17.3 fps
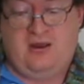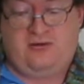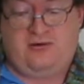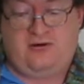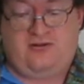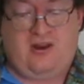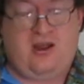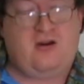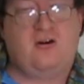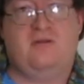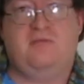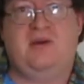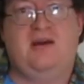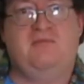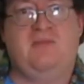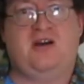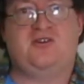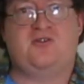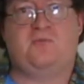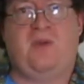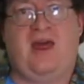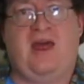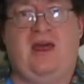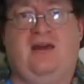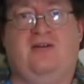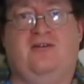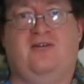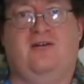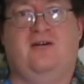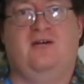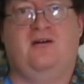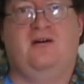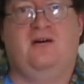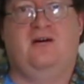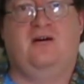there's not going to be much paint.
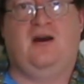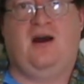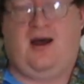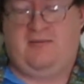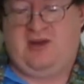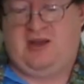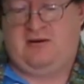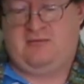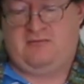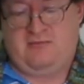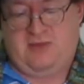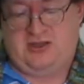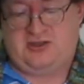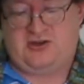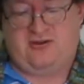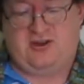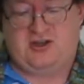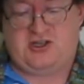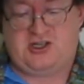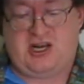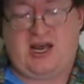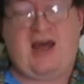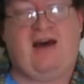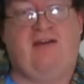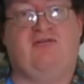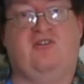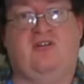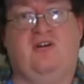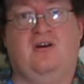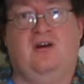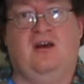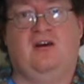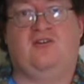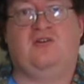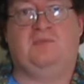I mean, much of the shaft
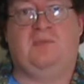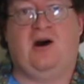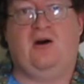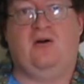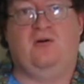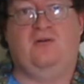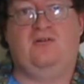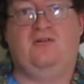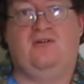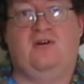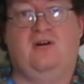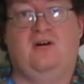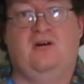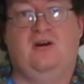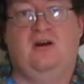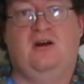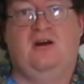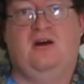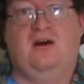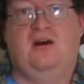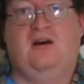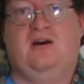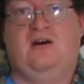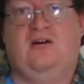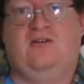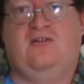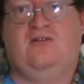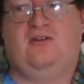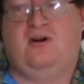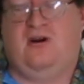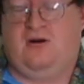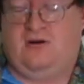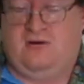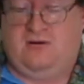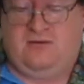exposed.
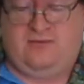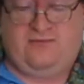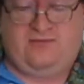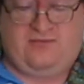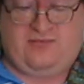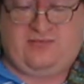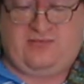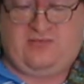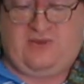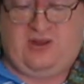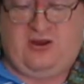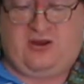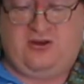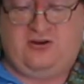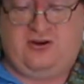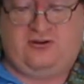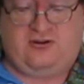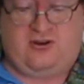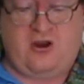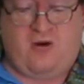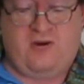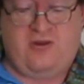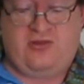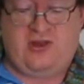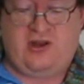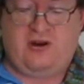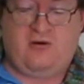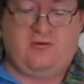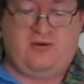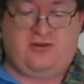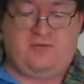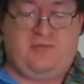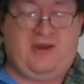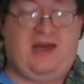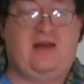So you can just go in there with
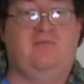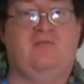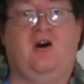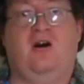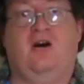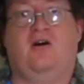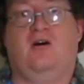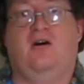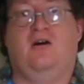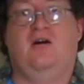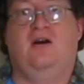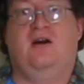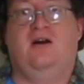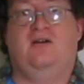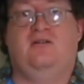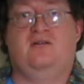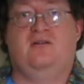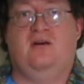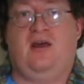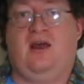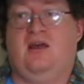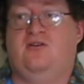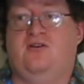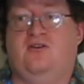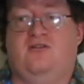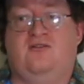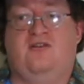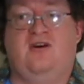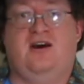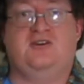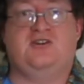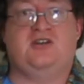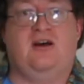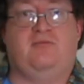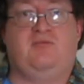the paint marker and just
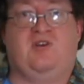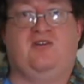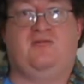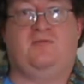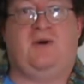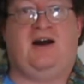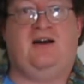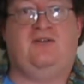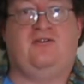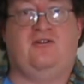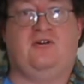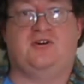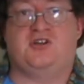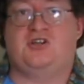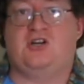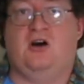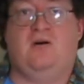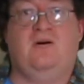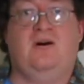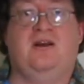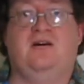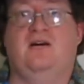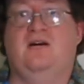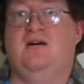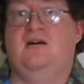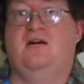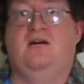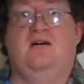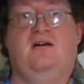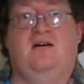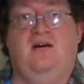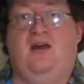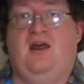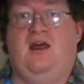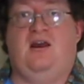touch up the spots that are showing,
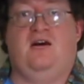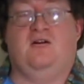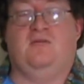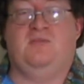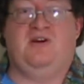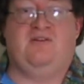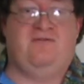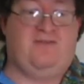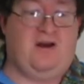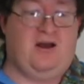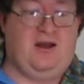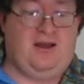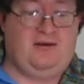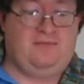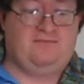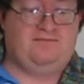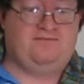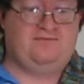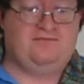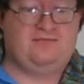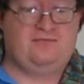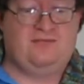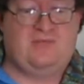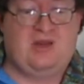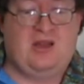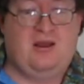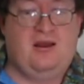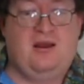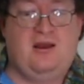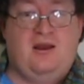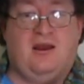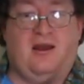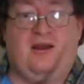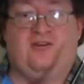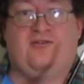and it'll be fine.
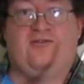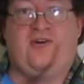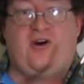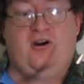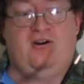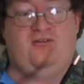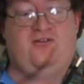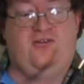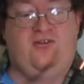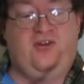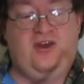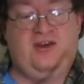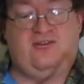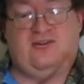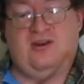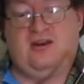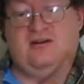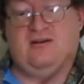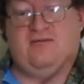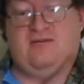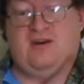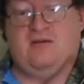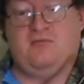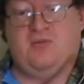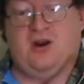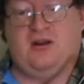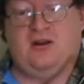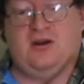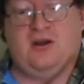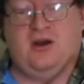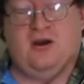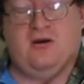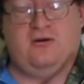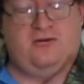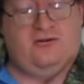As far as this end of the umbrella
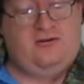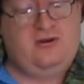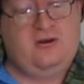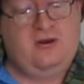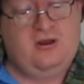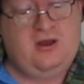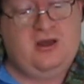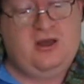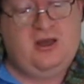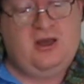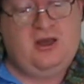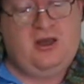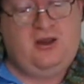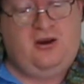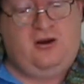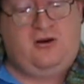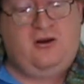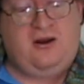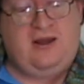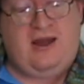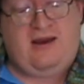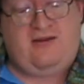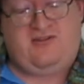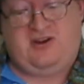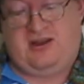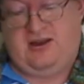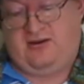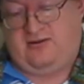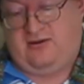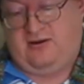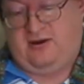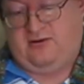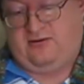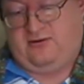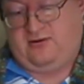goes, you're going to have to get
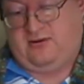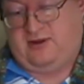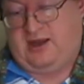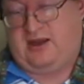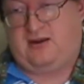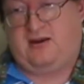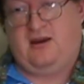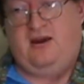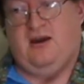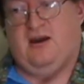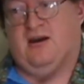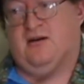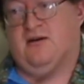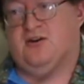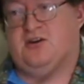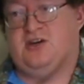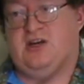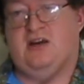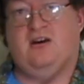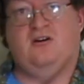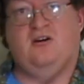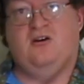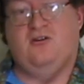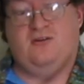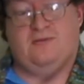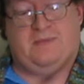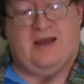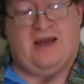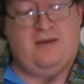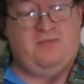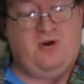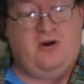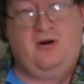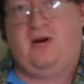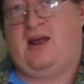like a sheet of
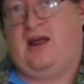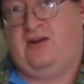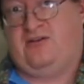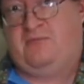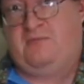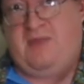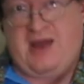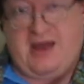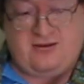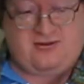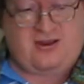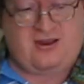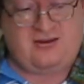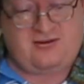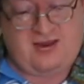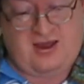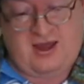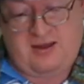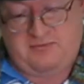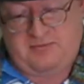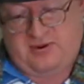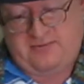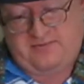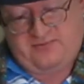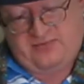newspaper and some masking tape